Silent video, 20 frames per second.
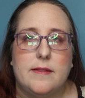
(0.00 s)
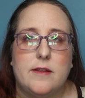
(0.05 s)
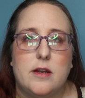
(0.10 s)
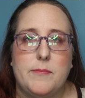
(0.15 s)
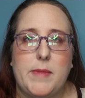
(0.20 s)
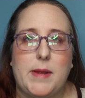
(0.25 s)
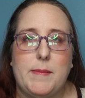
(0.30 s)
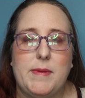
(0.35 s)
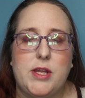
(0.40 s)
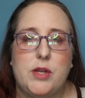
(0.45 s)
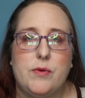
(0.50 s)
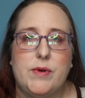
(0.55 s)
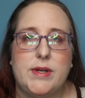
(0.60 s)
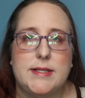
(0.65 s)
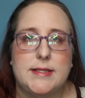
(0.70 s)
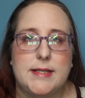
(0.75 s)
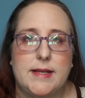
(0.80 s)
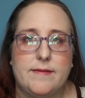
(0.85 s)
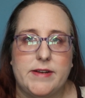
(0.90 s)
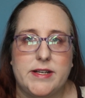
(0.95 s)
There may be
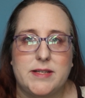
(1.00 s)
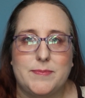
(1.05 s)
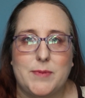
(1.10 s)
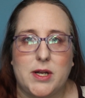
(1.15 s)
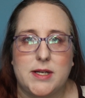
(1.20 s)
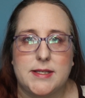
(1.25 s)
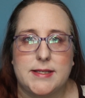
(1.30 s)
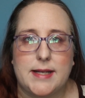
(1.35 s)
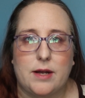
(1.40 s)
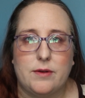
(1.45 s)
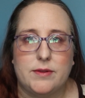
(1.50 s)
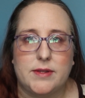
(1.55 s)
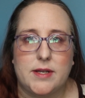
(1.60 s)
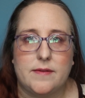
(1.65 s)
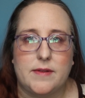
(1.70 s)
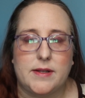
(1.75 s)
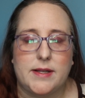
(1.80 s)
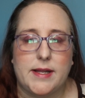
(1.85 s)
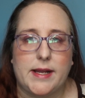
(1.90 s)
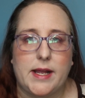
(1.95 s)
US savings bonds out
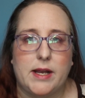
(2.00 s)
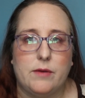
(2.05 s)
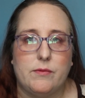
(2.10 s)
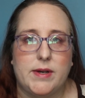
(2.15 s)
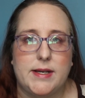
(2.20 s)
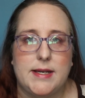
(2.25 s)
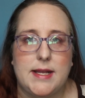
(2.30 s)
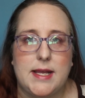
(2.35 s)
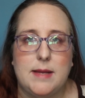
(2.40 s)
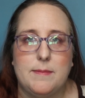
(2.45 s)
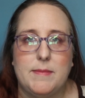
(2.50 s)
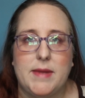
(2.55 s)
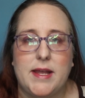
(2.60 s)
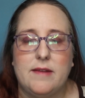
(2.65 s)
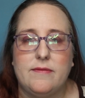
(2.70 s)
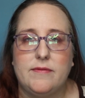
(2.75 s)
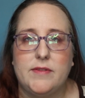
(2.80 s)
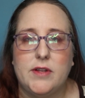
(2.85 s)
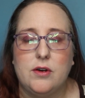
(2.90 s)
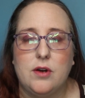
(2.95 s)
there that they can redeem.
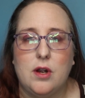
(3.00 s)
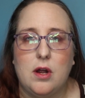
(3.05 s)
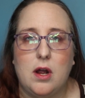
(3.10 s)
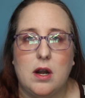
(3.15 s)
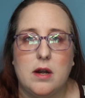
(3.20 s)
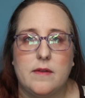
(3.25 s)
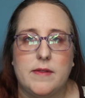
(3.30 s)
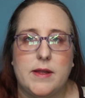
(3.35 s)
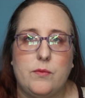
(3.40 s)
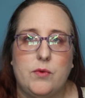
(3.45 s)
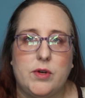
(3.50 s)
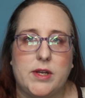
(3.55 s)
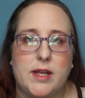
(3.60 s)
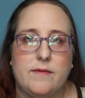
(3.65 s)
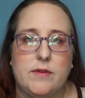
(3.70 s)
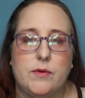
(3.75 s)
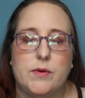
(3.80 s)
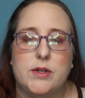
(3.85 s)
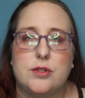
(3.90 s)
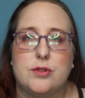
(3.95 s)
If there are, they will
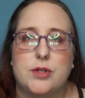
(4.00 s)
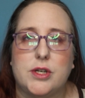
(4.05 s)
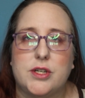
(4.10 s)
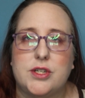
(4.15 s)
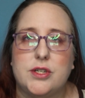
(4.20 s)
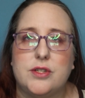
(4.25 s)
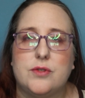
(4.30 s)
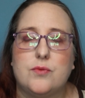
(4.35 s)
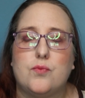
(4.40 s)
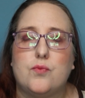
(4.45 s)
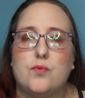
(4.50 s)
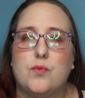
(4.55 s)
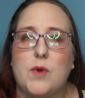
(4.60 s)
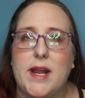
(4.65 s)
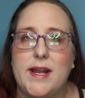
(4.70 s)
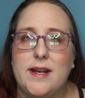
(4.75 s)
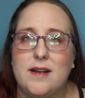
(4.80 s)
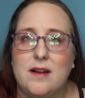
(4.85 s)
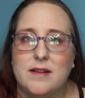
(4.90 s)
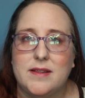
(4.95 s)
give you instructions
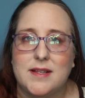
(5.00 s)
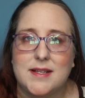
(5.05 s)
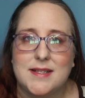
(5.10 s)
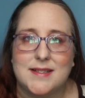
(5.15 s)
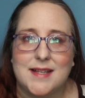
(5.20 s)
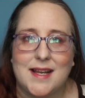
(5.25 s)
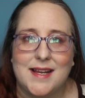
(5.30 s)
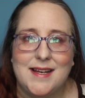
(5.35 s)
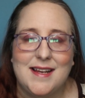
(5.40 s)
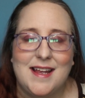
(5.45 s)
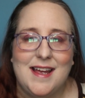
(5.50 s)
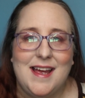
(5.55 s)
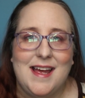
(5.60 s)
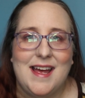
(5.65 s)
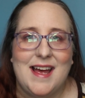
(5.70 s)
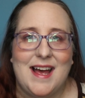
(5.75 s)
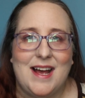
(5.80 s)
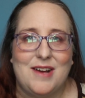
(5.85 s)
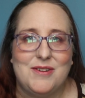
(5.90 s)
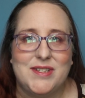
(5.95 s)
right on the site
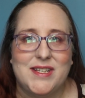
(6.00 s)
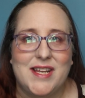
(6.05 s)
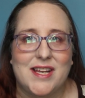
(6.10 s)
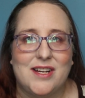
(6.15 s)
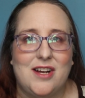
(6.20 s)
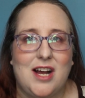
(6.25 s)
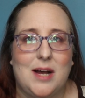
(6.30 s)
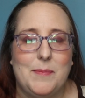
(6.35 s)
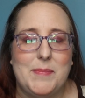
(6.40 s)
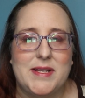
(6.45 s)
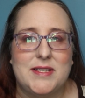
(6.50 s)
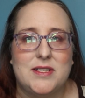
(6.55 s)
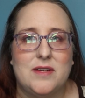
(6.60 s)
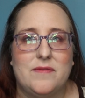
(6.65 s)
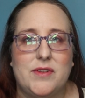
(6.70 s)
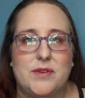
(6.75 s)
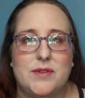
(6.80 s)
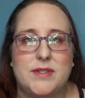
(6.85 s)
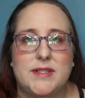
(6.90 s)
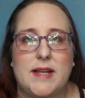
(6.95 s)
how to get copies
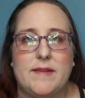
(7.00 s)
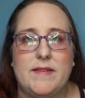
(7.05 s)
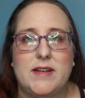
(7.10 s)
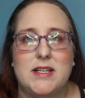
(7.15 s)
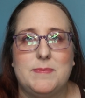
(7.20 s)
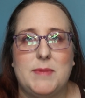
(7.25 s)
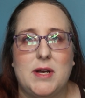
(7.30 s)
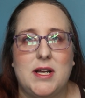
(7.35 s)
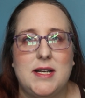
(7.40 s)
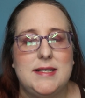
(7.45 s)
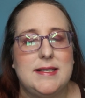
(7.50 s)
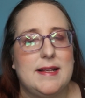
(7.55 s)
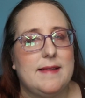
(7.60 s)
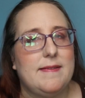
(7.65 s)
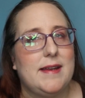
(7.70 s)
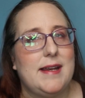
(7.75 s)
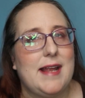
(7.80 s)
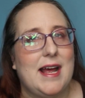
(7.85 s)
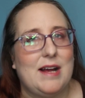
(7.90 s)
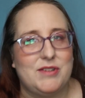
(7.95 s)
of those savings bonds
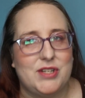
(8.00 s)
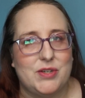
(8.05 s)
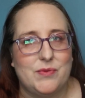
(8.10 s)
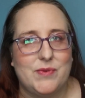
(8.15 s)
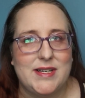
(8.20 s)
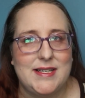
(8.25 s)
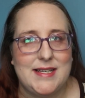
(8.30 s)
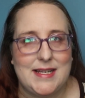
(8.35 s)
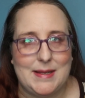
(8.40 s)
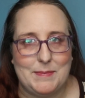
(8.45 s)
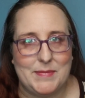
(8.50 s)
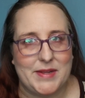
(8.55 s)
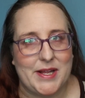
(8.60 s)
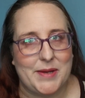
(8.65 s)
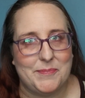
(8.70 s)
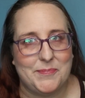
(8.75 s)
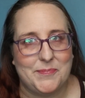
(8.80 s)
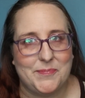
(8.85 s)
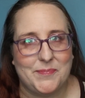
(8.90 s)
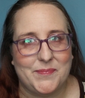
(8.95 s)
and then how to redeem
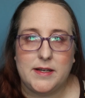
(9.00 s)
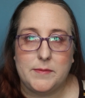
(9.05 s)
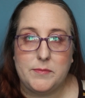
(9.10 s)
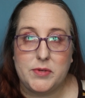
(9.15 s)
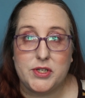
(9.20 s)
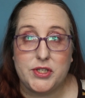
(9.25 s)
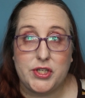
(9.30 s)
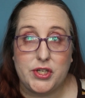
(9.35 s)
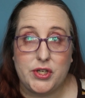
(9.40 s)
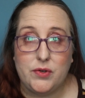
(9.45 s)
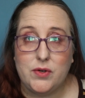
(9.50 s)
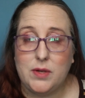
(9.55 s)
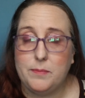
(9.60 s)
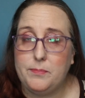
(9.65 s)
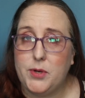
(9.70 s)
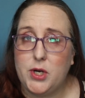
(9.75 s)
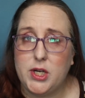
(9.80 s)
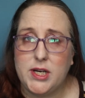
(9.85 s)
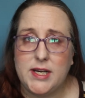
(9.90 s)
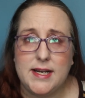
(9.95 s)
them. Number two,
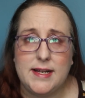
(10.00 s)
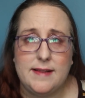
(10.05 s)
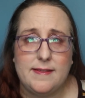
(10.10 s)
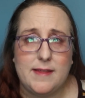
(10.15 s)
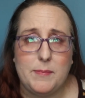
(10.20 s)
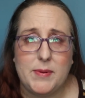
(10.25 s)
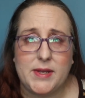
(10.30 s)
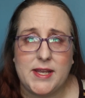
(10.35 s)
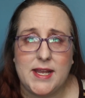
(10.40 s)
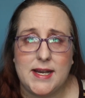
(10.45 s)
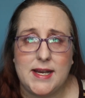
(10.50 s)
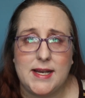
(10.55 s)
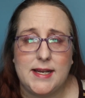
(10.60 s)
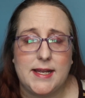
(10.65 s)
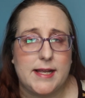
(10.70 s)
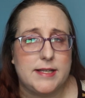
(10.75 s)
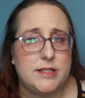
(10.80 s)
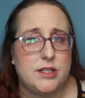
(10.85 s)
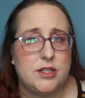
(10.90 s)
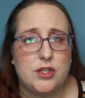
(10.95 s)
I'm putting it at the beginning in
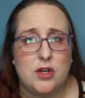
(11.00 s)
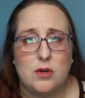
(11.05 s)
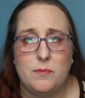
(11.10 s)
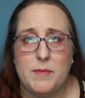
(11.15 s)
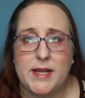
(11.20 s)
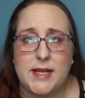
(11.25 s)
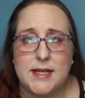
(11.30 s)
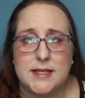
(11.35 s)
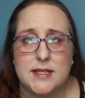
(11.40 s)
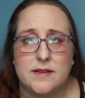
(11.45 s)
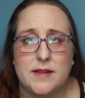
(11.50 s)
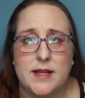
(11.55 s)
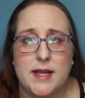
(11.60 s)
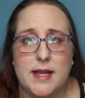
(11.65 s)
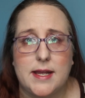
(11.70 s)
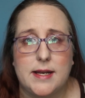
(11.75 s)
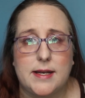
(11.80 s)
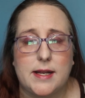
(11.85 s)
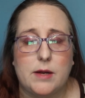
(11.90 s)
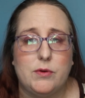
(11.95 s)
case you don't make it till the
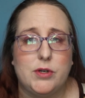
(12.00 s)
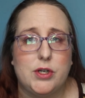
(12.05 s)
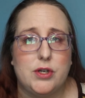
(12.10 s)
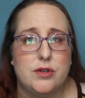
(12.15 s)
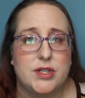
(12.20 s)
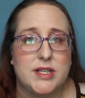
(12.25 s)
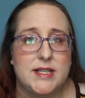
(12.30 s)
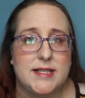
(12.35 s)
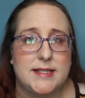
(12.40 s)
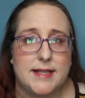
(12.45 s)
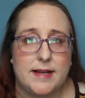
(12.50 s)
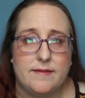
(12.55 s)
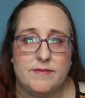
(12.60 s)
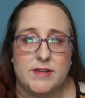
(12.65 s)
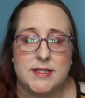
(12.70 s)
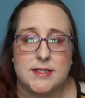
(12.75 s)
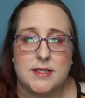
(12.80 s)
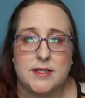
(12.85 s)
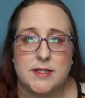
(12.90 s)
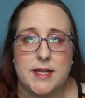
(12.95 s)
end. I will usually save
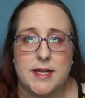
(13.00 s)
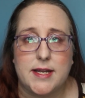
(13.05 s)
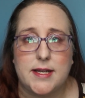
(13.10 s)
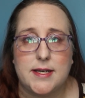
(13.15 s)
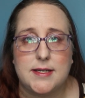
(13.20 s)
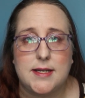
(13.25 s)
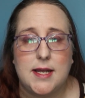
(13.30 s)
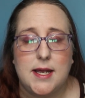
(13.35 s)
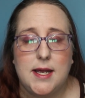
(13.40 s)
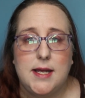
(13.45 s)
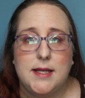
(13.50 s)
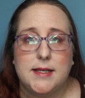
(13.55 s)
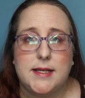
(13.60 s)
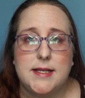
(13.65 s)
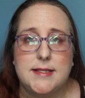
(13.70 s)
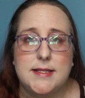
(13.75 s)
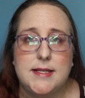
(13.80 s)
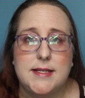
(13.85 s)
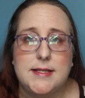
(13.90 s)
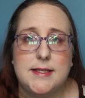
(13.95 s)
this till the end
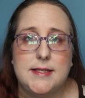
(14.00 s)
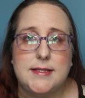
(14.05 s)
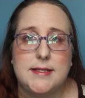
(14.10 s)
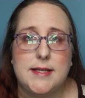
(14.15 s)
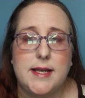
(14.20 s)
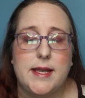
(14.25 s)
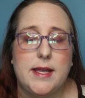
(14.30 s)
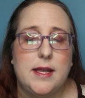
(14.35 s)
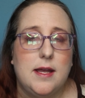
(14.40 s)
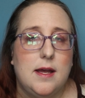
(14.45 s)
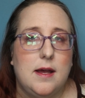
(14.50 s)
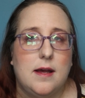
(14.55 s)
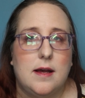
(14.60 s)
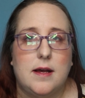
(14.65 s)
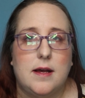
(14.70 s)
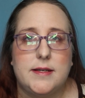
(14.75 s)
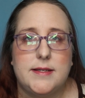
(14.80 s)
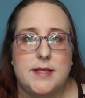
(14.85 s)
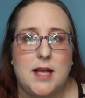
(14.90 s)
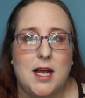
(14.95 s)
because this is a
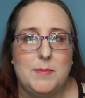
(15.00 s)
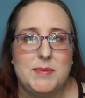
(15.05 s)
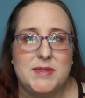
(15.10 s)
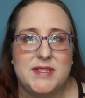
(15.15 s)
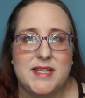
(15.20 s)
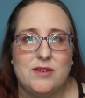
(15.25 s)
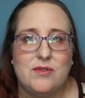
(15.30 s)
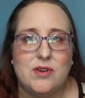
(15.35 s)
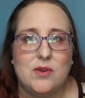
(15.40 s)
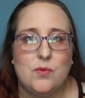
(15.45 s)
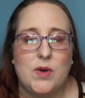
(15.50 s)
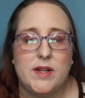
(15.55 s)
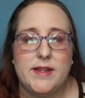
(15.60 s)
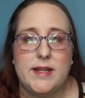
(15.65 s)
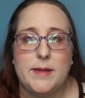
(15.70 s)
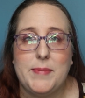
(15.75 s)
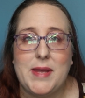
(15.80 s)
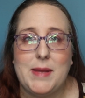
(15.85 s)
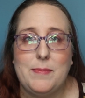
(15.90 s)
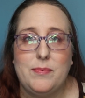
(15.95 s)
top secret one
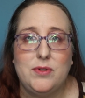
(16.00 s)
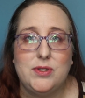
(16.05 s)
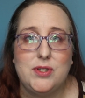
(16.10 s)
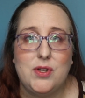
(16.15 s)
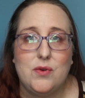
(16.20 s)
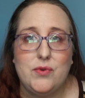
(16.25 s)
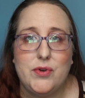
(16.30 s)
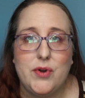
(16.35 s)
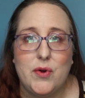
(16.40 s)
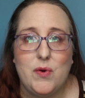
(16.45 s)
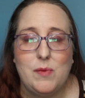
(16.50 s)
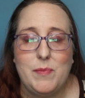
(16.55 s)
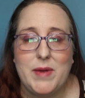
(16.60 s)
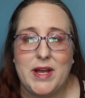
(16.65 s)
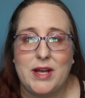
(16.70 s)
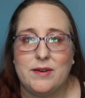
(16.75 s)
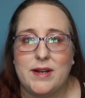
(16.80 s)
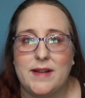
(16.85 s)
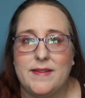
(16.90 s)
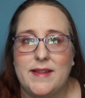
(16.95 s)
that people don't know
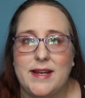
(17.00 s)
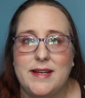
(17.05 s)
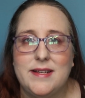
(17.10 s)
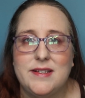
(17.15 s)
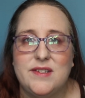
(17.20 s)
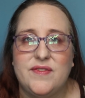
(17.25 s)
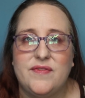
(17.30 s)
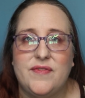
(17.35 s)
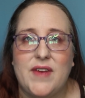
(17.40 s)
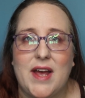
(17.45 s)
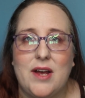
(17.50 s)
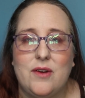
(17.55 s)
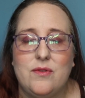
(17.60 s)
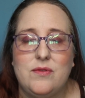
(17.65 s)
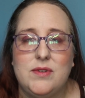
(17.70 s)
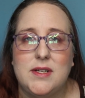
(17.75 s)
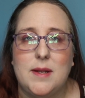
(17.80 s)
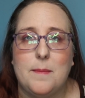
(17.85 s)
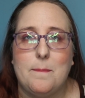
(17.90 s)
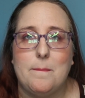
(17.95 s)
about, and that is
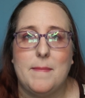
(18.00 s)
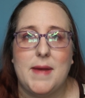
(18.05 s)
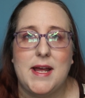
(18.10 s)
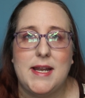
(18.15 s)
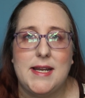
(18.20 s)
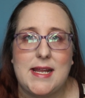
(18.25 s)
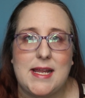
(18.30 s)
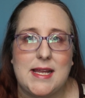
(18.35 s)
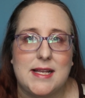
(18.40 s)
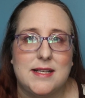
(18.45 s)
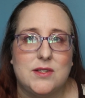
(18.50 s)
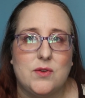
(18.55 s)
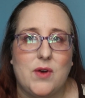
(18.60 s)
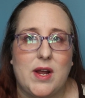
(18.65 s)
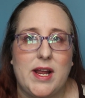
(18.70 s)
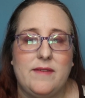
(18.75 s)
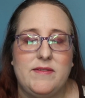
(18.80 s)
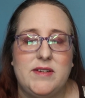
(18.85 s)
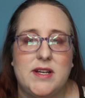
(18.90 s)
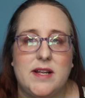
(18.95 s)
found money. So
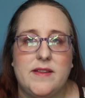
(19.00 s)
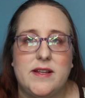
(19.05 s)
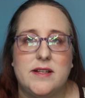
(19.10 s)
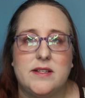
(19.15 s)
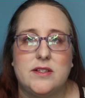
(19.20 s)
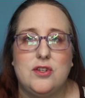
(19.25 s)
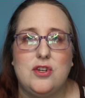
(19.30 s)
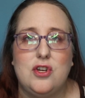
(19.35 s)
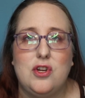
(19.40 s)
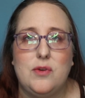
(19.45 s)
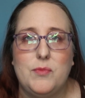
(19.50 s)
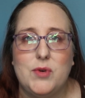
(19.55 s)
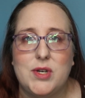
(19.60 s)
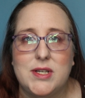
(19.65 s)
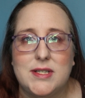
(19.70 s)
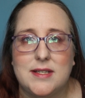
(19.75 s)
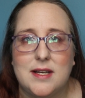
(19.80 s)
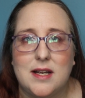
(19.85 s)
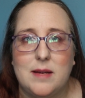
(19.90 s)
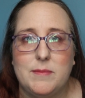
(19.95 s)
I have done this
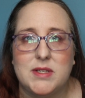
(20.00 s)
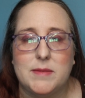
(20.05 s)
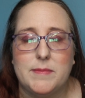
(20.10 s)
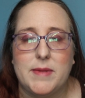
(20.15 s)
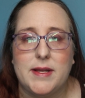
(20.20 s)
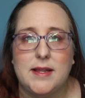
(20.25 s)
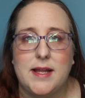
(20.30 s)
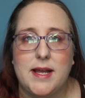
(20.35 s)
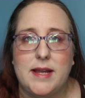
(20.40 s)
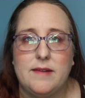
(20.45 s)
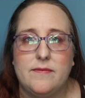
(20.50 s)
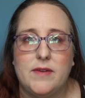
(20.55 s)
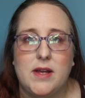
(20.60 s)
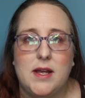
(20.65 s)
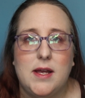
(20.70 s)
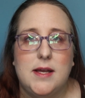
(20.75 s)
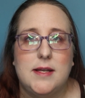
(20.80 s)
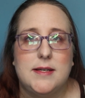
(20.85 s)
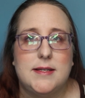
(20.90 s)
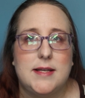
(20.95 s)
numerous times in my
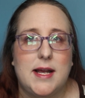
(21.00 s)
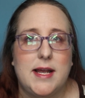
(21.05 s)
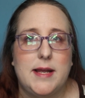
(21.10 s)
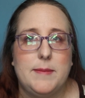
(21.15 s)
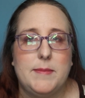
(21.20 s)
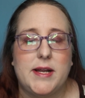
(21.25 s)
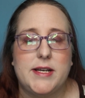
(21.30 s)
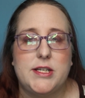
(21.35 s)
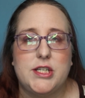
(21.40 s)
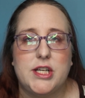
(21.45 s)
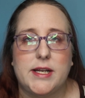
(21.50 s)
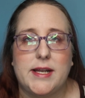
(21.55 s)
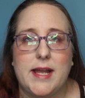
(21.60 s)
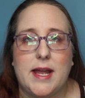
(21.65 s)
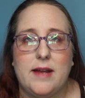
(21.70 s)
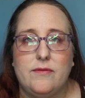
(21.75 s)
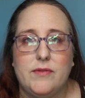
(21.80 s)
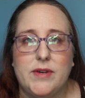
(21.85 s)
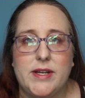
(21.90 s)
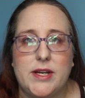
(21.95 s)
lifetime. I
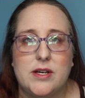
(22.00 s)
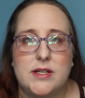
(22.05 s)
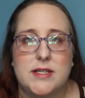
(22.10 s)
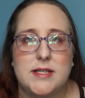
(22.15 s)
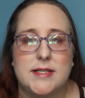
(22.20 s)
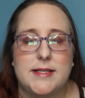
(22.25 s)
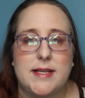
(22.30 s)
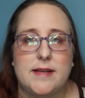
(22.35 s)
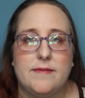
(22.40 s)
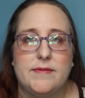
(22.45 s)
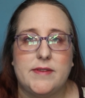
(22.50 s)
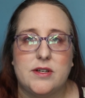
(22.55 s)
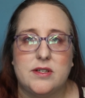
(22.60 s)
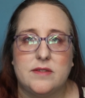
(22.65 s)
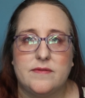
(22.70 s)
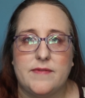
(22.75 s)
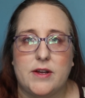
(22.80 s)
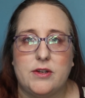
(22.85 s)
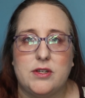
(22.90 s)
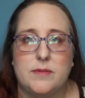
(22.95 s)
check every year to see if
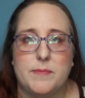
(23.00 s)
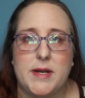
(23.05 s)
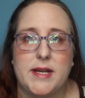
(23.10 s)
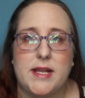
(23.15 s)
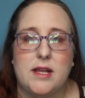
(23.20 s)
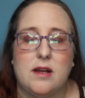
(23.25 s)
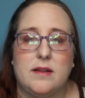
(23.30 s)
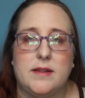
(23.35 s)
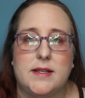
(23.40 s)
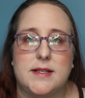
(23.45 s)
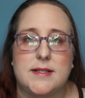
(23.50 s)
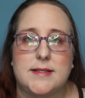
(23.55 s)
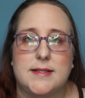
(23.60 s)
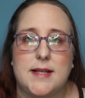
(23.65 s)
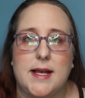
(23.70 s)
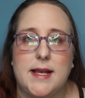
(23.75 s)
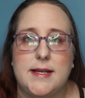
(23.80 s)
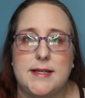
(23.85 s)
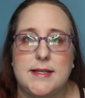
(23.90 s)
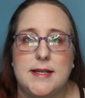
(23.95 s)
there's found money on this
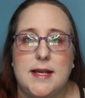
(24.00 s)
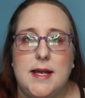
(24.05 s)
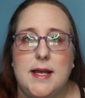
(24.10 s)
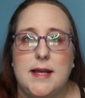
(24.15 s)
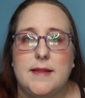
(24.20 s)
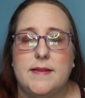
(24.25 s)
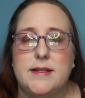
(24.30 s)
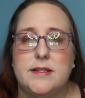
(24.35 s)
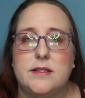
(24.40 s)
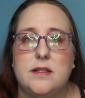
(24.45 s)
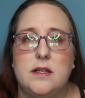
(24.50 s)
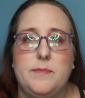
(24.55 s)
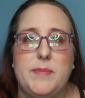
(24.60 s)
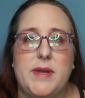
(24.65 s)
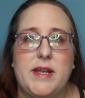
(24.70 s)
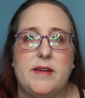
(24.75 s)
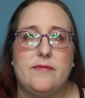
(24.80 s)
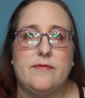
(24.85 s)
site. This could be